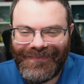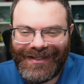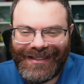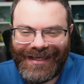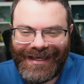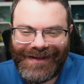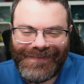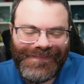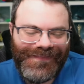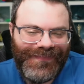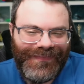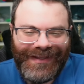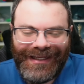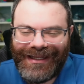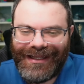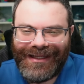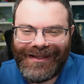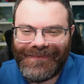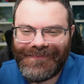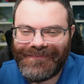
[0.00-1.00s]
but yeah,
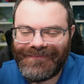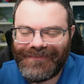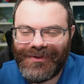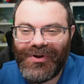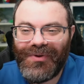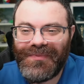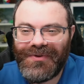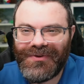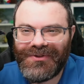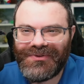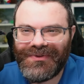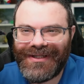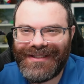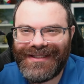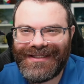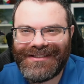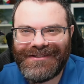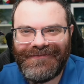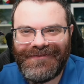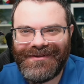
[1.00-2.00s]
um, hope you enjoyed
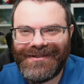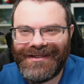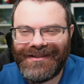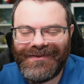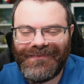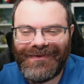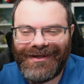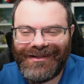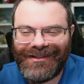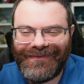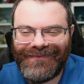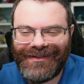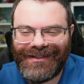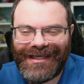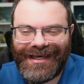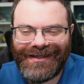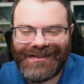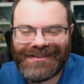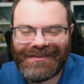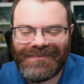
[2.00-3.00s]
this. If you did, then why not leave a
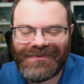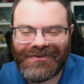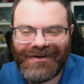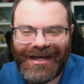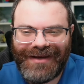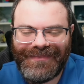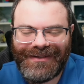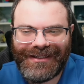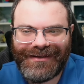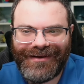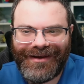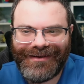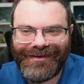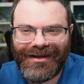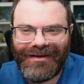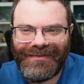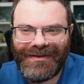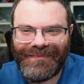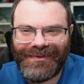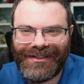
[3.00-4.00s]
like, subscribe, and a kind
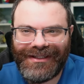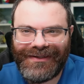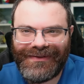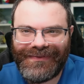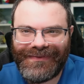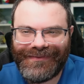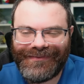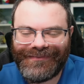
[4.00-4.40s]
comment below.